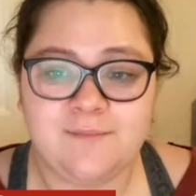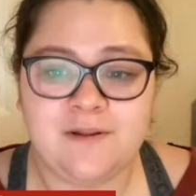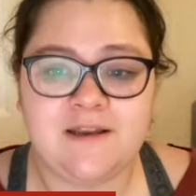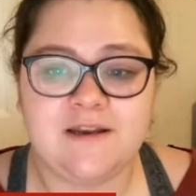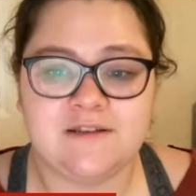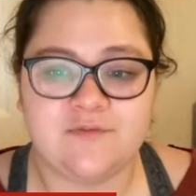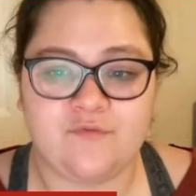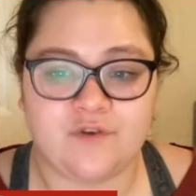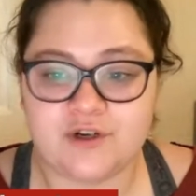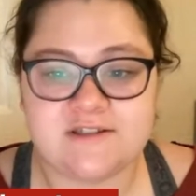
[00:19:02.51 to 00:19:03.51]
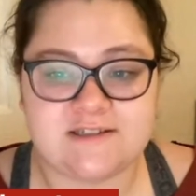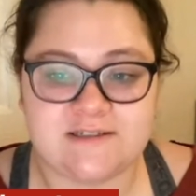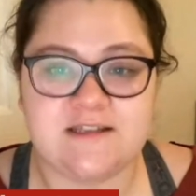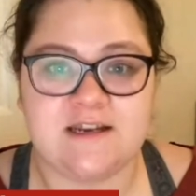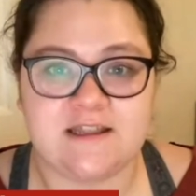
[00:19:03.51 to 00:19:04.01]
He played his first
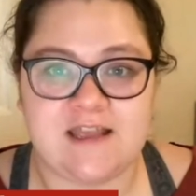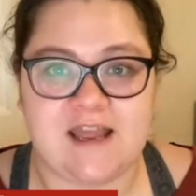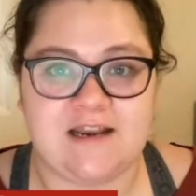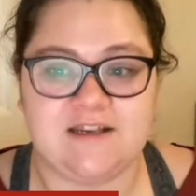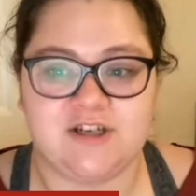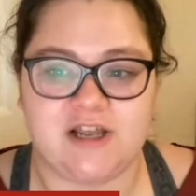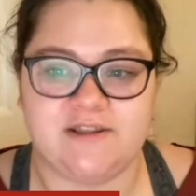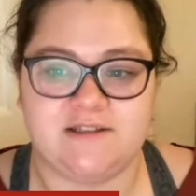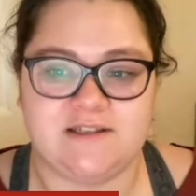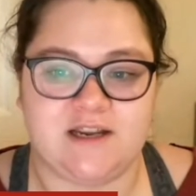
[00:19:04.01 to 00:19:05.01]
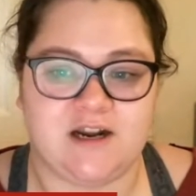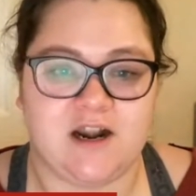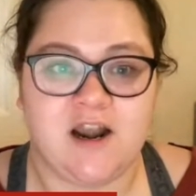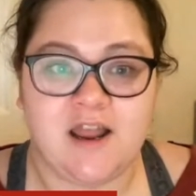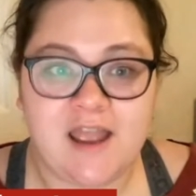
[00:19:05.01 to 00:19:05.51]
season in the NHL this
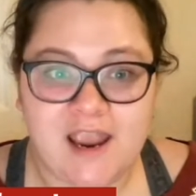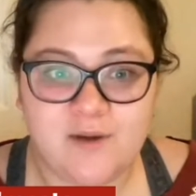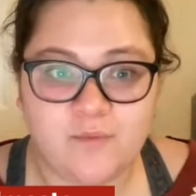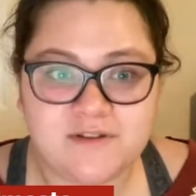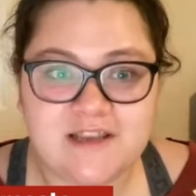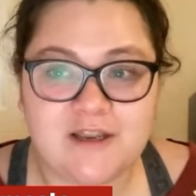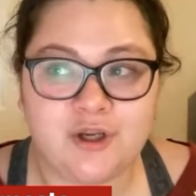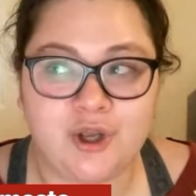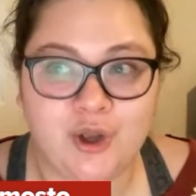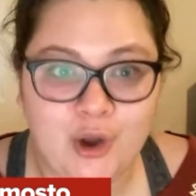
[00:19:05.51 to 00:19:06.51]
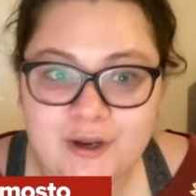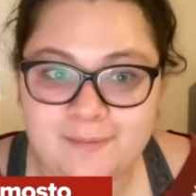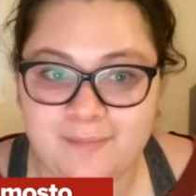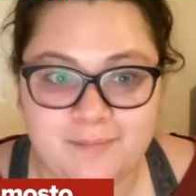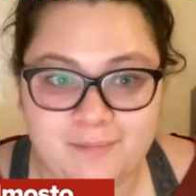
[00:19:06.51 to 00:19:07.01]
year and was a
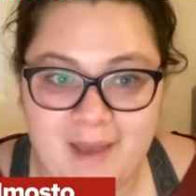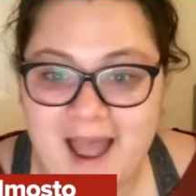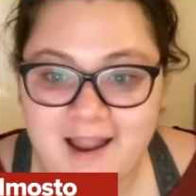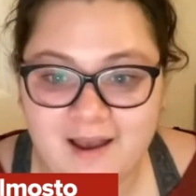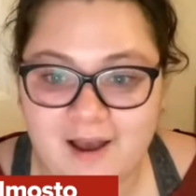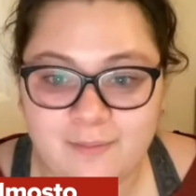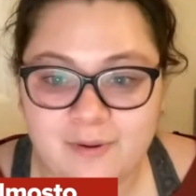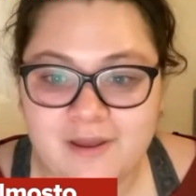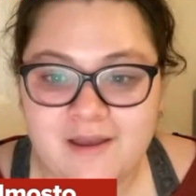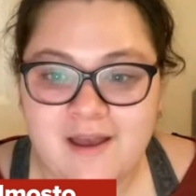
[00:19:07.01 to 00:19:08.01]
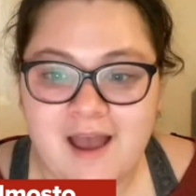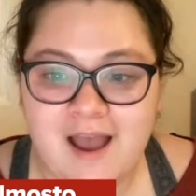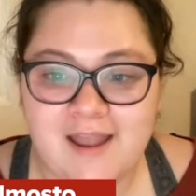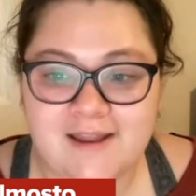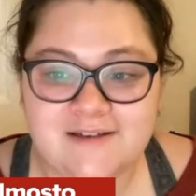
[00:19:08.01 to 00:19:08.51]
good backup.
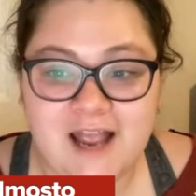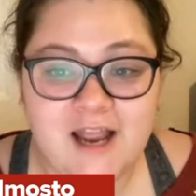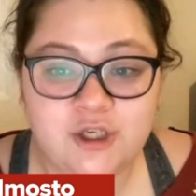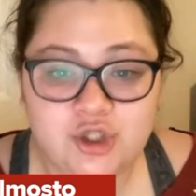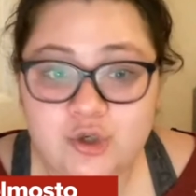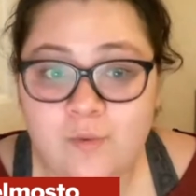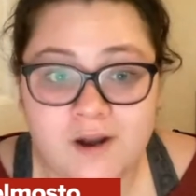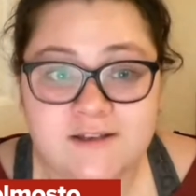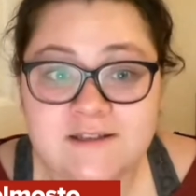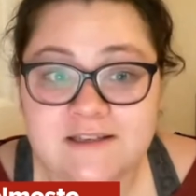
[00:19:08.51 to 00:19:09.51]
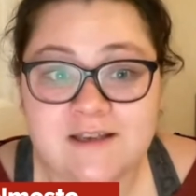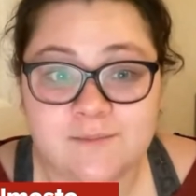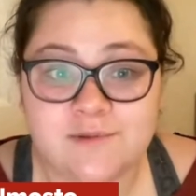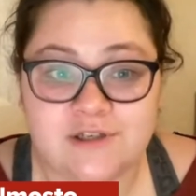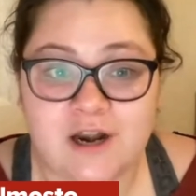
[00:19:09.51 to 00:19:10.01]
And I do want to see
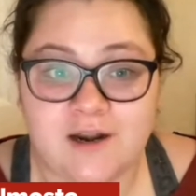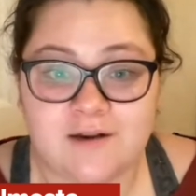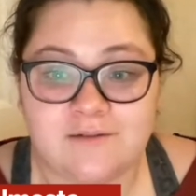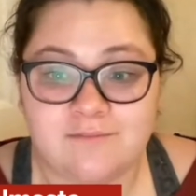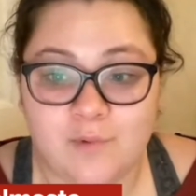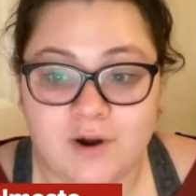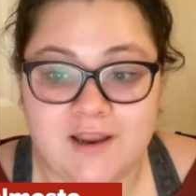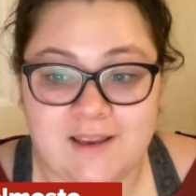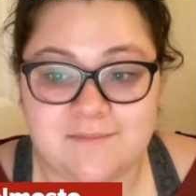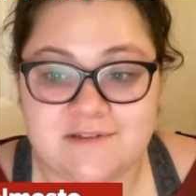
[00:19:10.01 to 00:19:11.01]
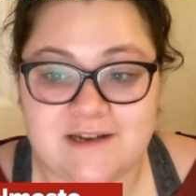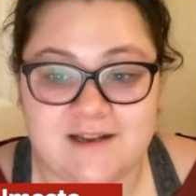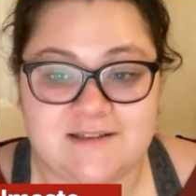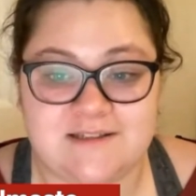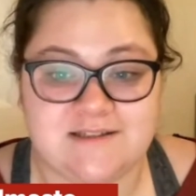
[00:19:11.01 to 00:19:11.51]
him start more games
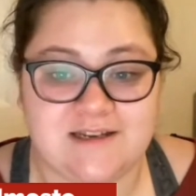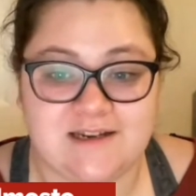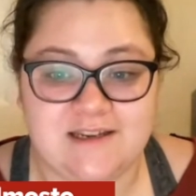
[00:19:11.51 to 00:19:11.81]
next season.